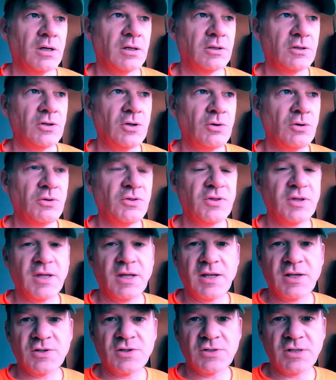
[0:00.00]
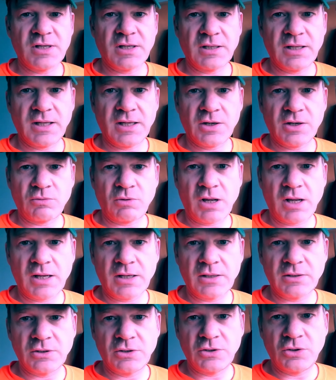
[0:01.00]
do things that later
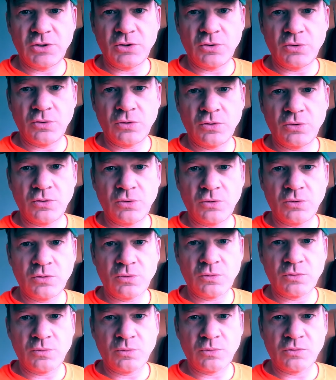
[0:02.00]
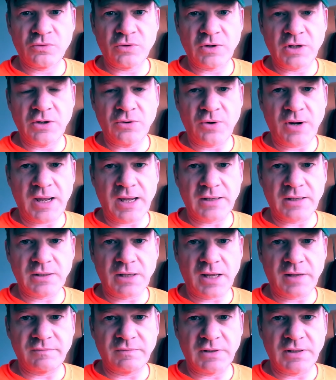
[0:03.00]
on you regret
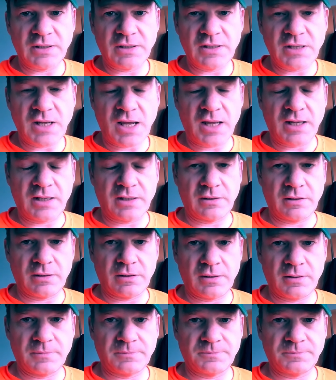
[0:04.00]
having done.